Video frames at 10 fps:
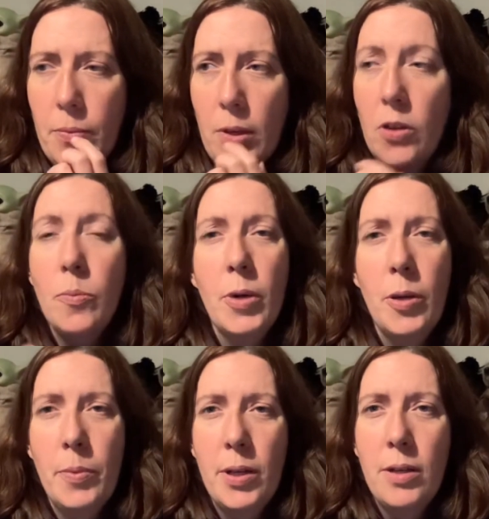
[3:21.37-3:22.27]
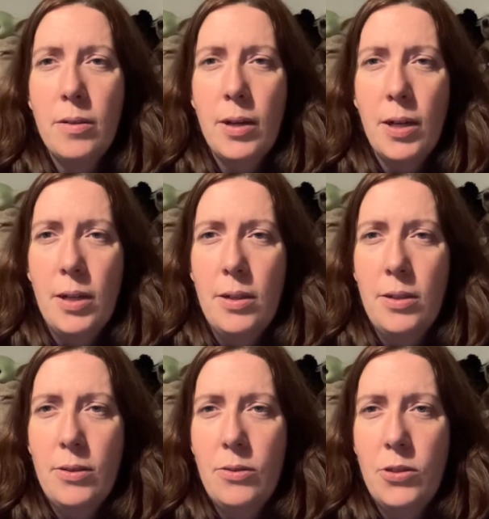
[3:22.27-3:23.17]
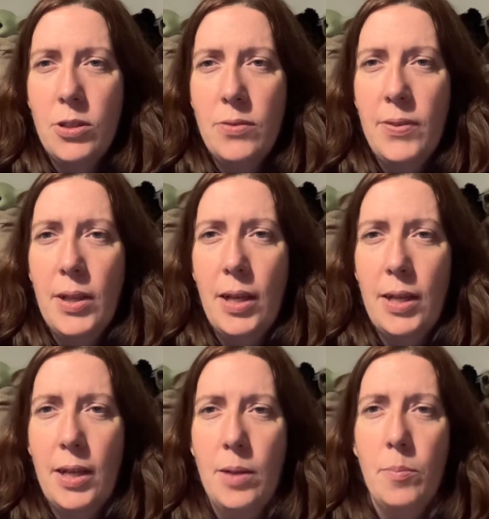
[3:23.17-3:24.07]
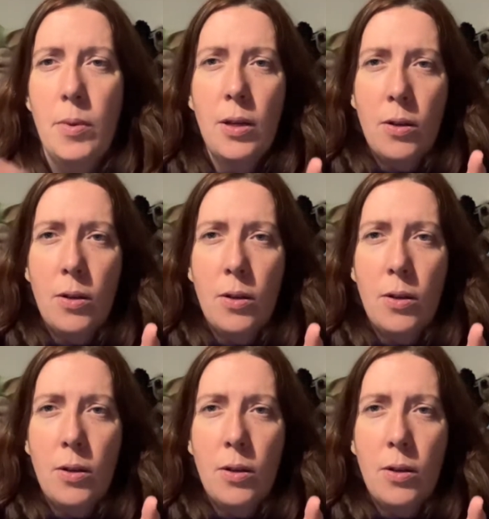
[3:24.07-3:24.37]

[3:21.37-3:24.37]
at the moment, I just feel like I'm